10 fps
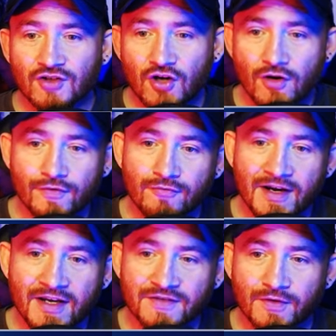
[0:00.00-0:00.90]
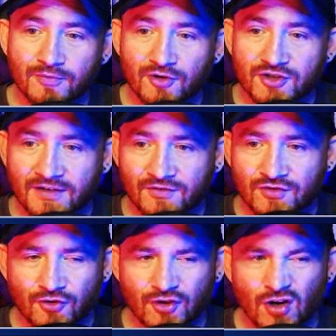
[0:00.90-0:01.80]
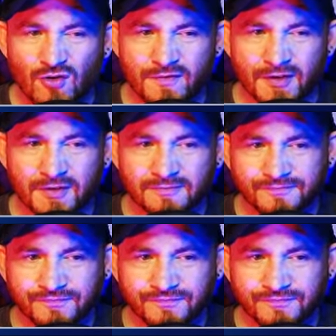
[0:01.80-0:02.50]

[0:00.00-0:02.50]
took over the reins for the project. Took over?